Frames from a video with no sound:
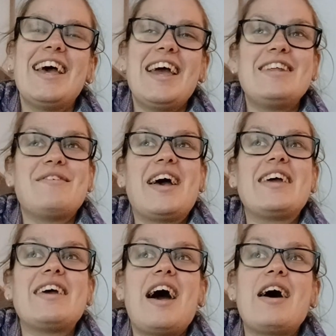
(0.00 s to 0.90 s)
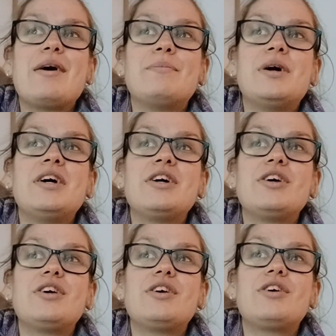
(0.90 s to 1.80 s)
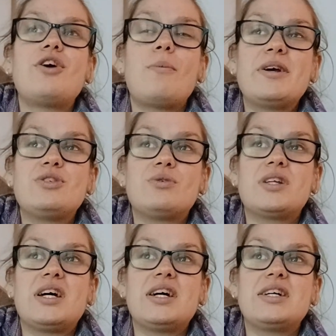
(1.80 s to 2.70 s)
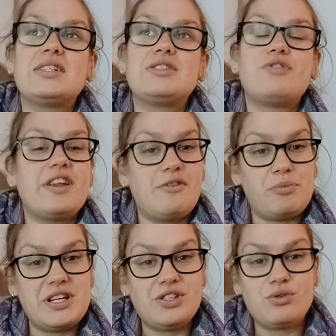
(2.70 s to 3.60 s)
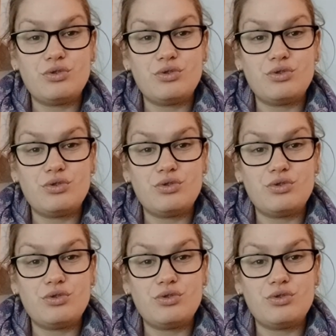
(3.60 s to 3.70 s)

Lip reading: Anyway, got my daughter ready for preschool,